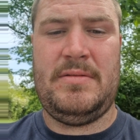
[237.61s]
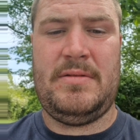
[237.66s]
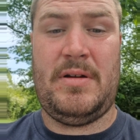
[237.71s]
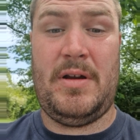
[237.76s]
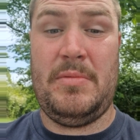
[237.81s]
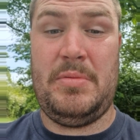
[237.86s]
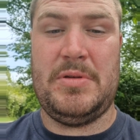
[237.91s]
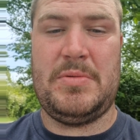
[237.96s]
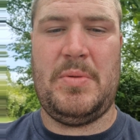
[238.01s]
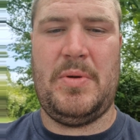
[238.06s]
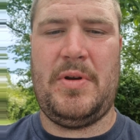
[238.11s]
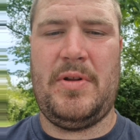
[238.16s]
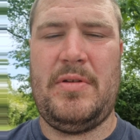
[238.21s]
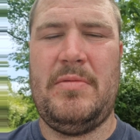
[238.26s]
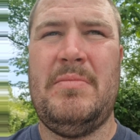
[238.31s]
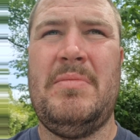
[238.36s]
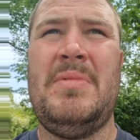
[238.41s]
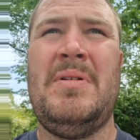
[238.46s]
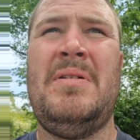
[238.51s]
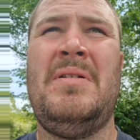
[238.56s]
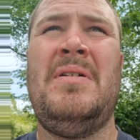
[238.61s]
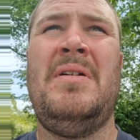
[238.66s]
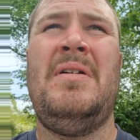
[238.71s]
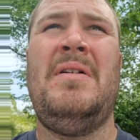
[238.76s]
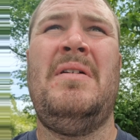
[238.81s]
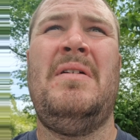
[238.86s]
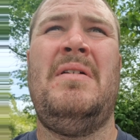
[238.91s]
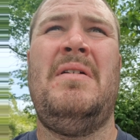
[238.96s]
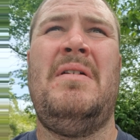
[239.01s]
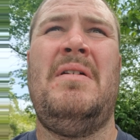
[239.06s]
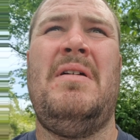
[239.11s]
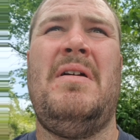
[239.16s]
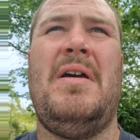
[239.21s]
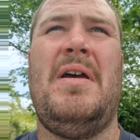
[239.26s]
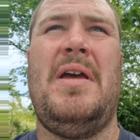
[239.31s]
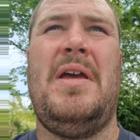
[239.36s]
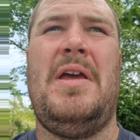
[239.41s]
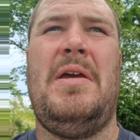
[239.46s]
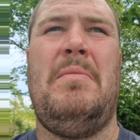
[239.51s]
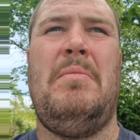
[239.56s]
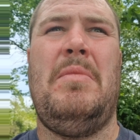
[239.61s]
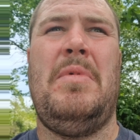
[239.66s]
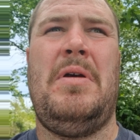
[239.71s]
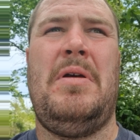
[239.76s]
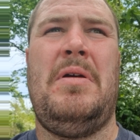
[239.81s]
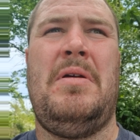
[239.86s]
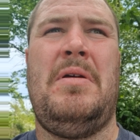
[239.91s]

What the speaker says: I was one of them. And